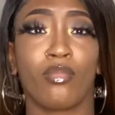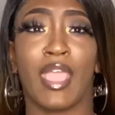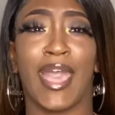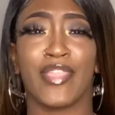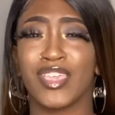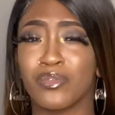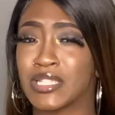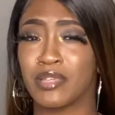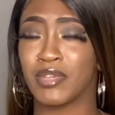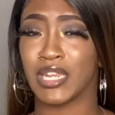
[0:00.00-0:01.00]
I think it was
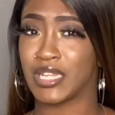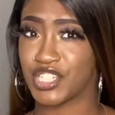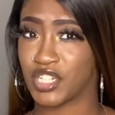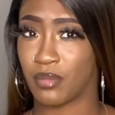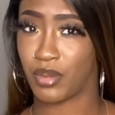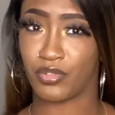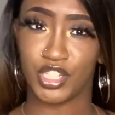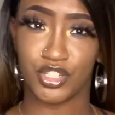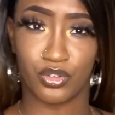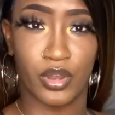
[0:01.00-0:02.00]
limited edition, I'm not really
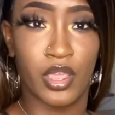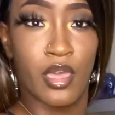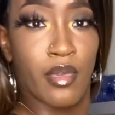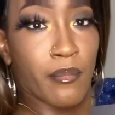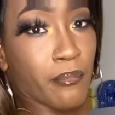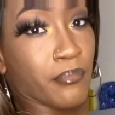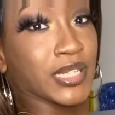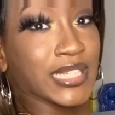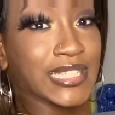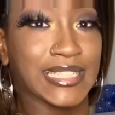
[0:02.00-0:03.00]
sure,
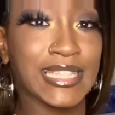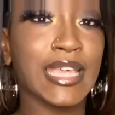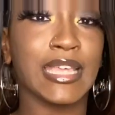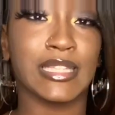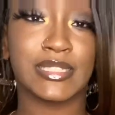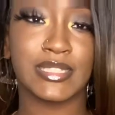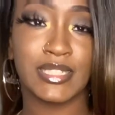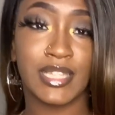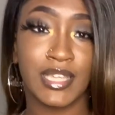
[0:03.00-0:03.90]
but yes,